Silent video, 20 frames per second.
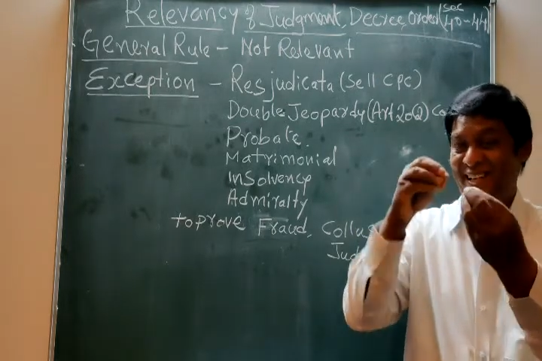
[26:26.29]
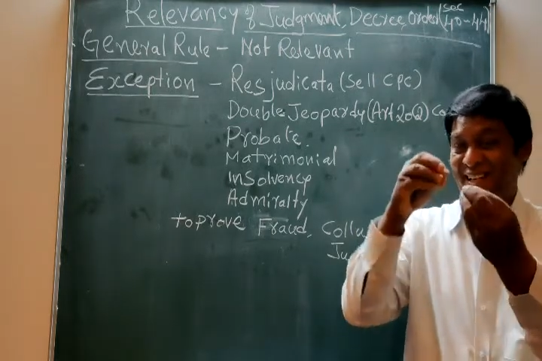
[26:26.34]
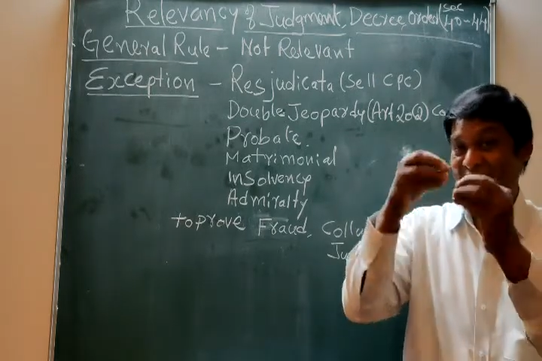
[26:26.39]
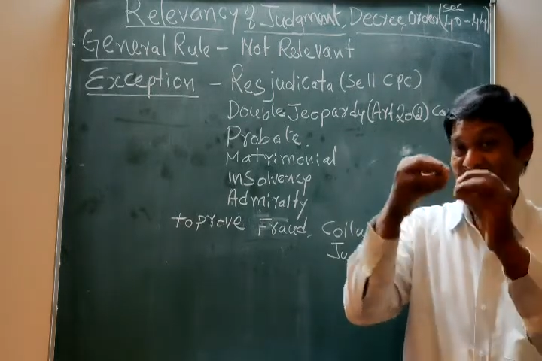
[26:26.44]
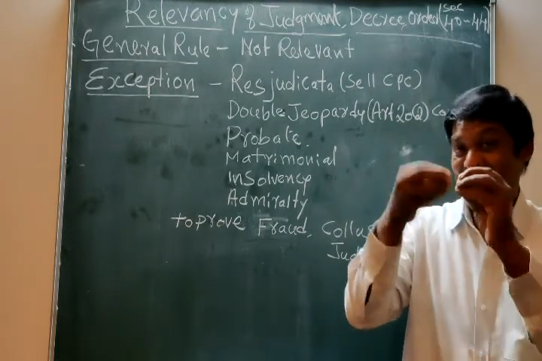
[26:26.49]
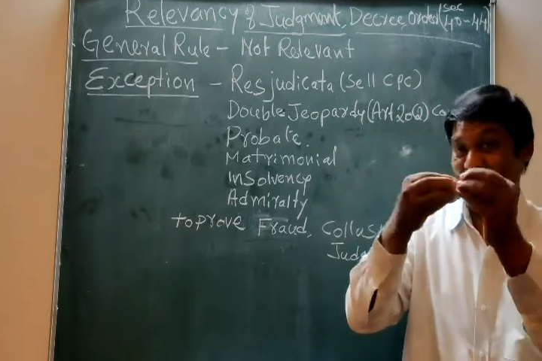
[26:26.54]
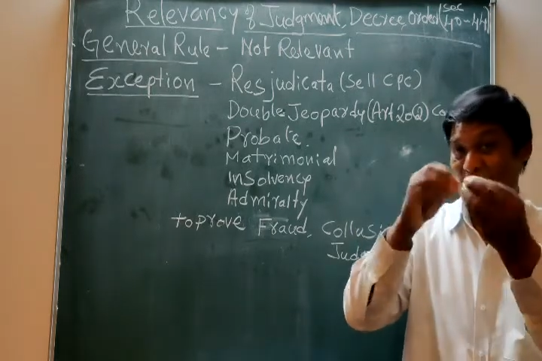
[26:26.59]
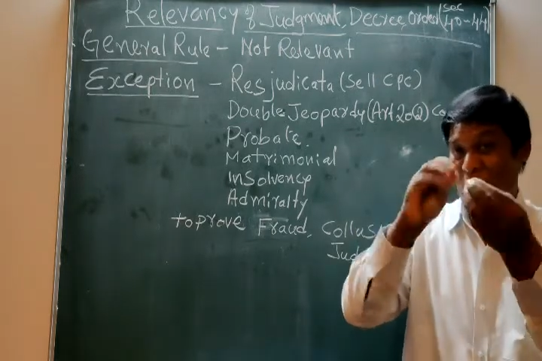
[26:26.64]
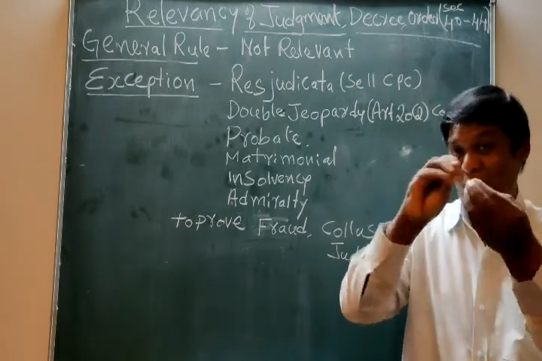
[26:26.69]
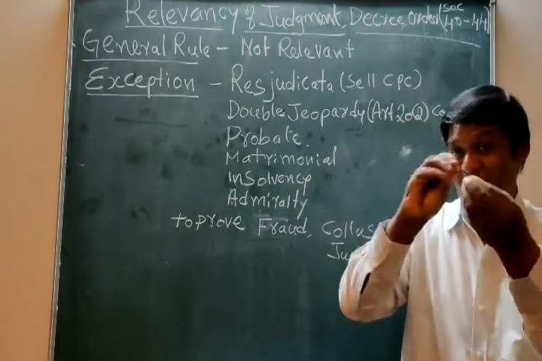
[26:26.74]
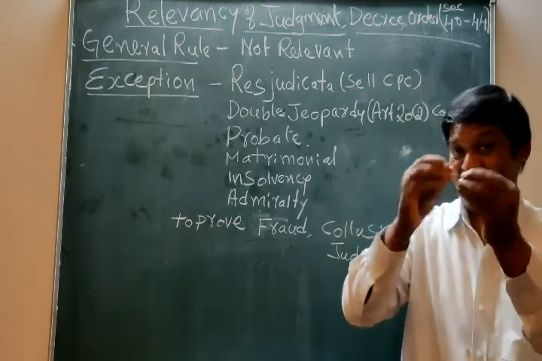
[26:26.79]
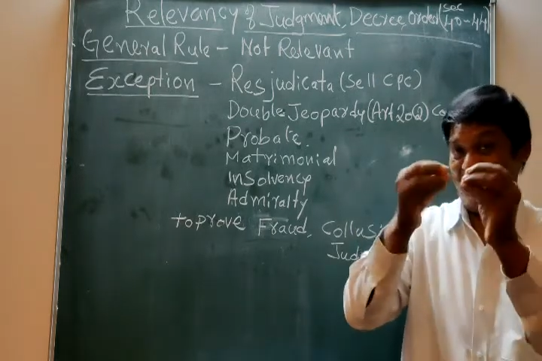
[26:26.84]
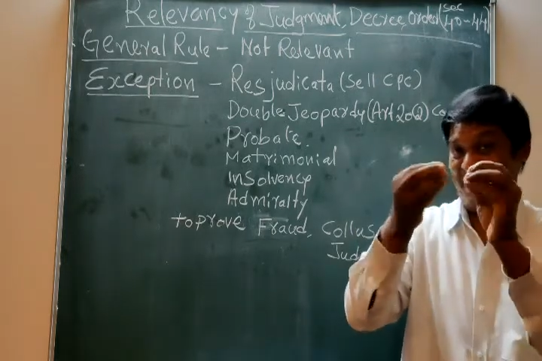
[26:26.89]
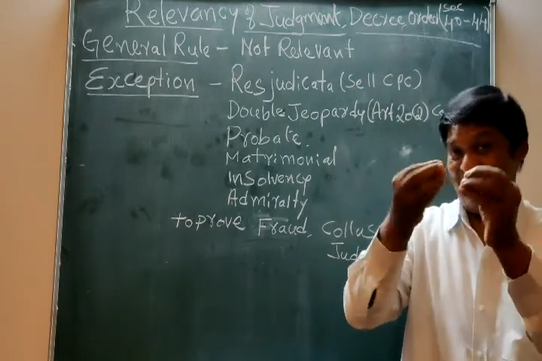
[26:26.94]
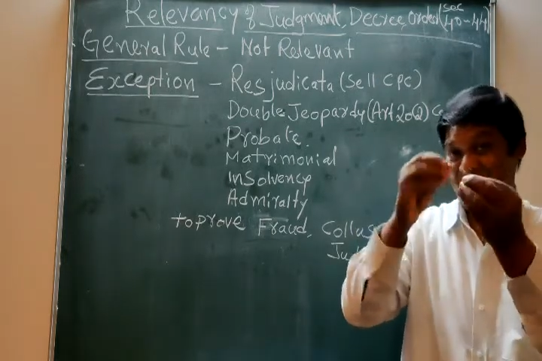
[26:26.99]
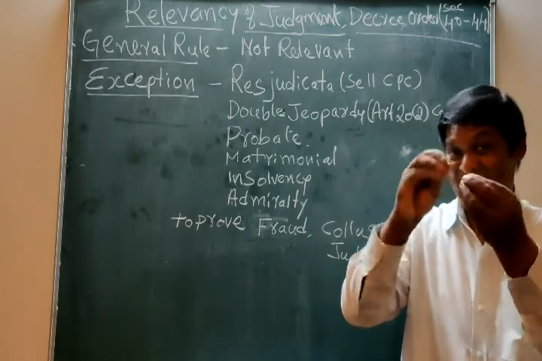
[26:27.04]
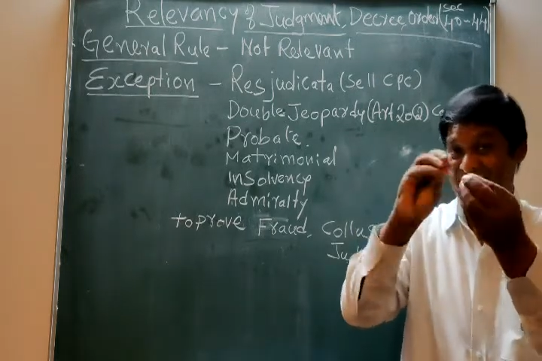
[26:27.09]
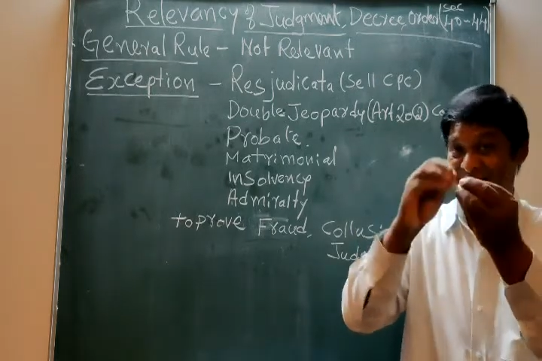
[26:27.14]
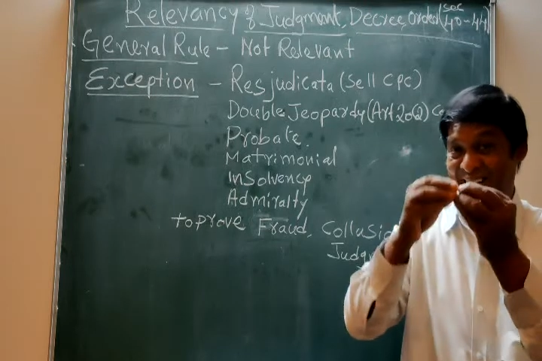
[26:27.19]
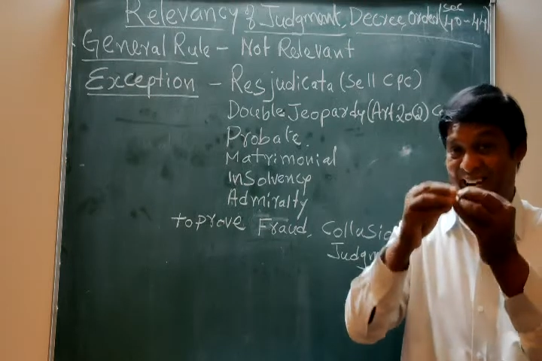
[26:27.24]
there was
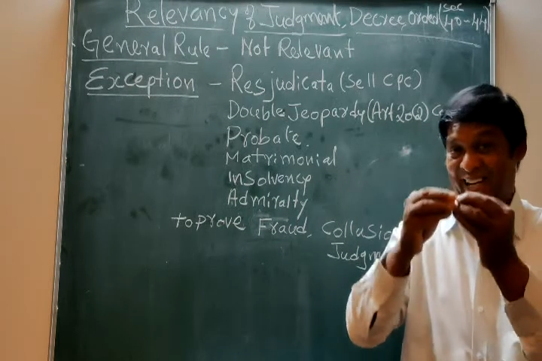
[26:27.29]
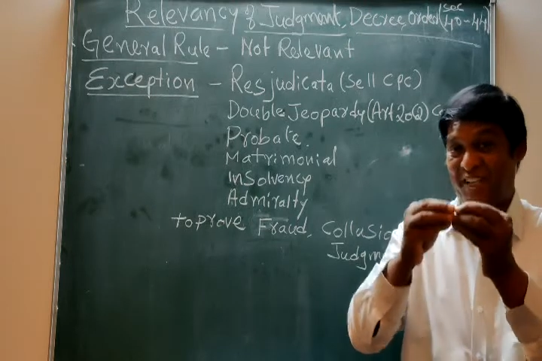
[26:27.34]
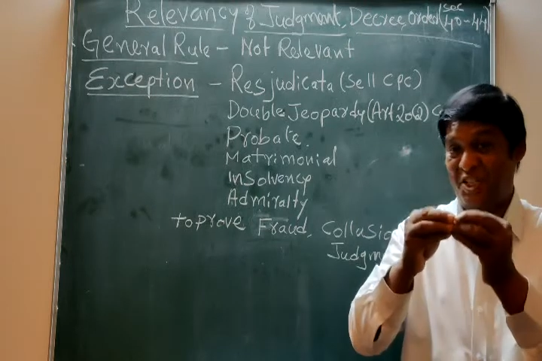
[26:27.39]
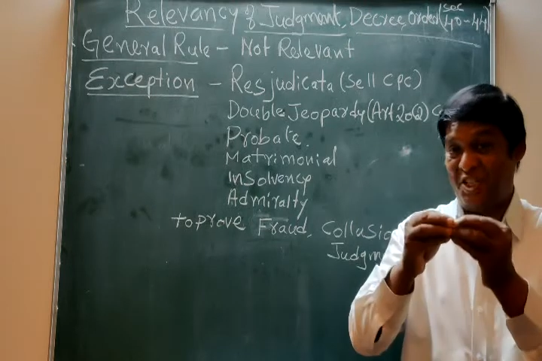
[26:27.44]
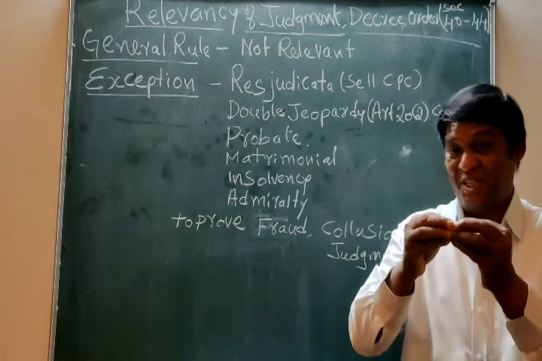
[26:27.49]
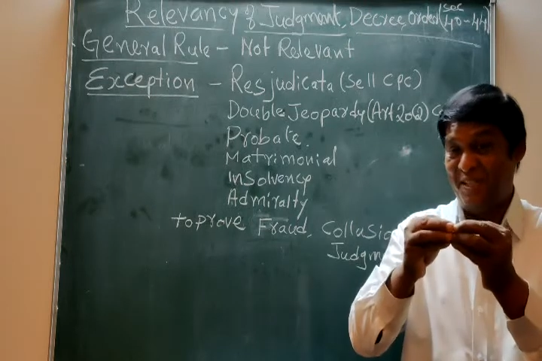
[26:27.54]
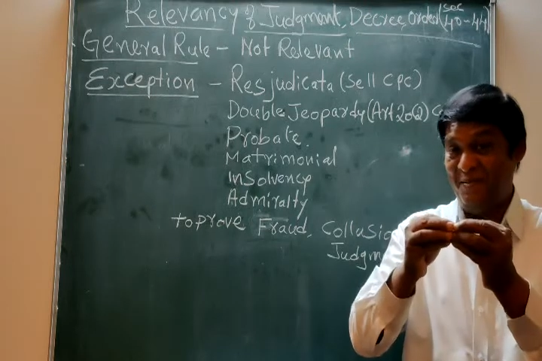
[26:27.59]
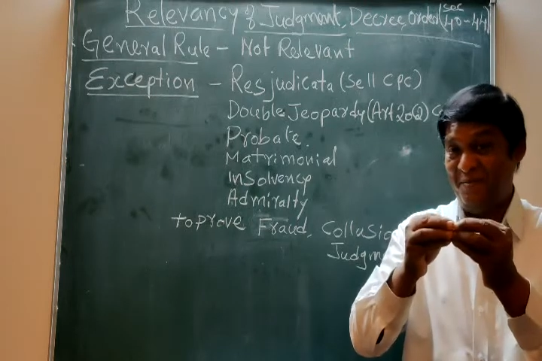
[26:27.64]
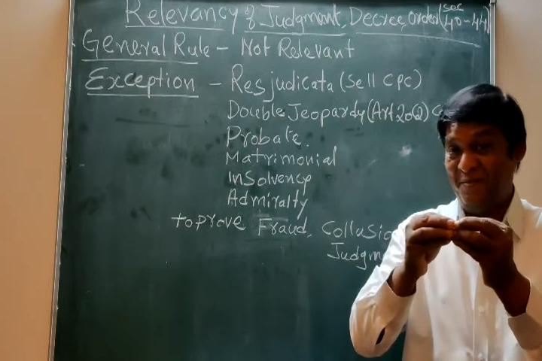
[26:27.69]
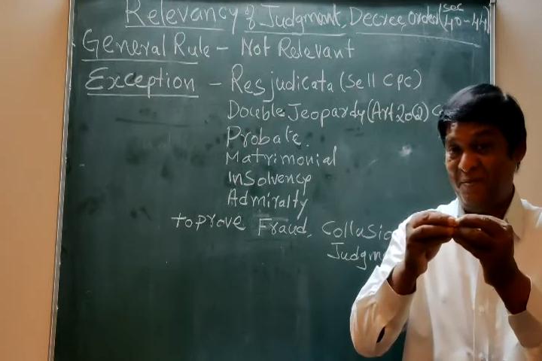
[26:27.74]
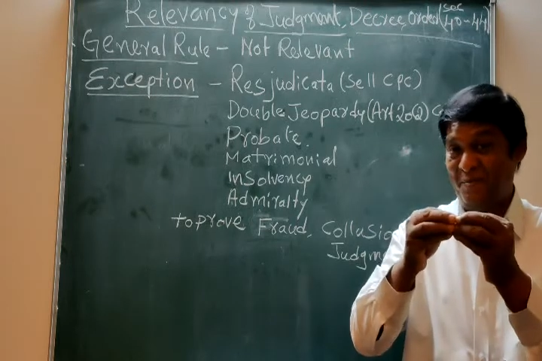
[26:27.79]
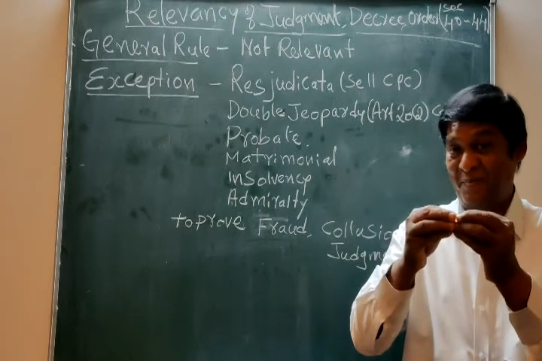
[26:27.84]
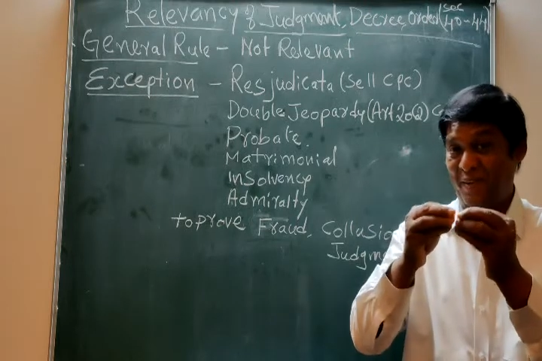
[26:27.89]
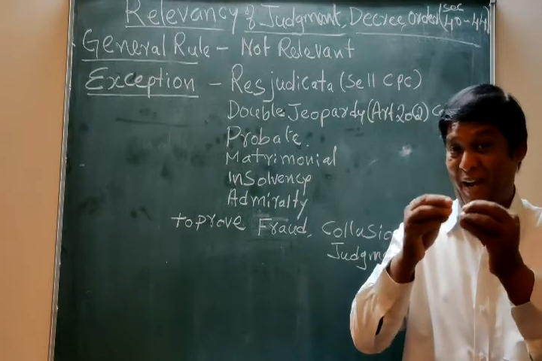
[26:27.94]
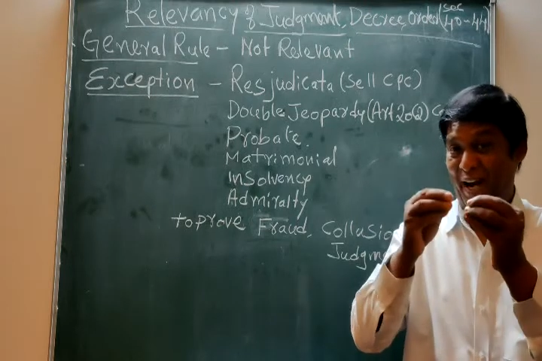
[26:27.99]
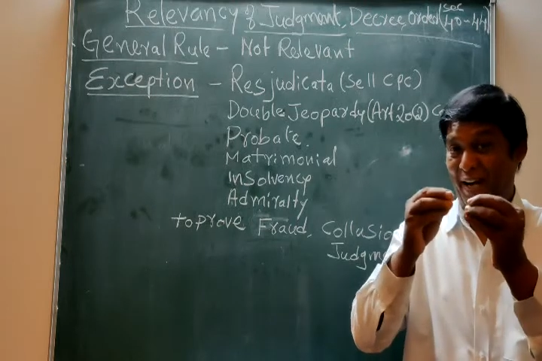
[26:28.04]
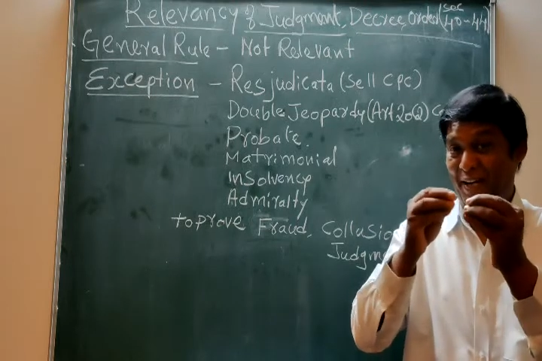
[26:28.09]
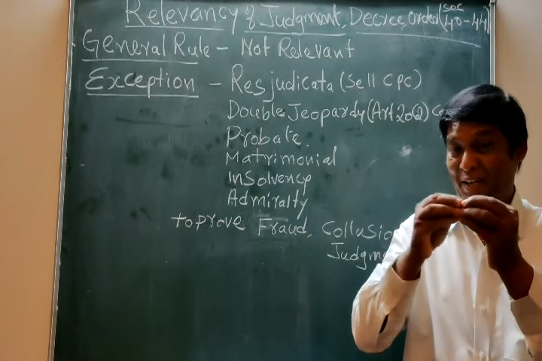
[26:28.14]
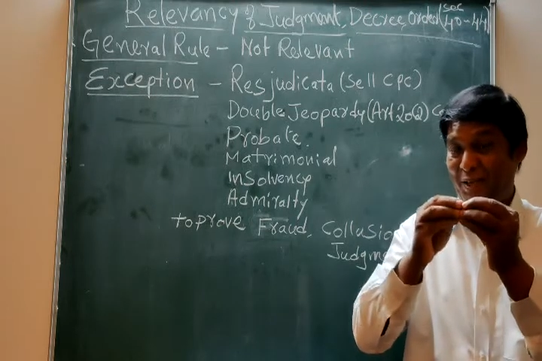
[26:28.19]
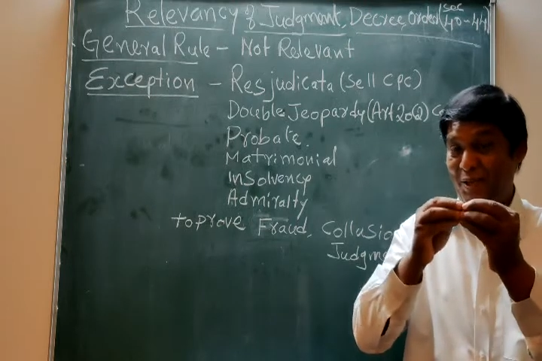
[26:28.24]
transaction,
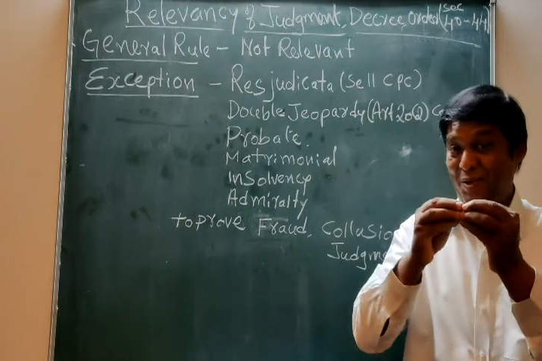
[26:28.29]
and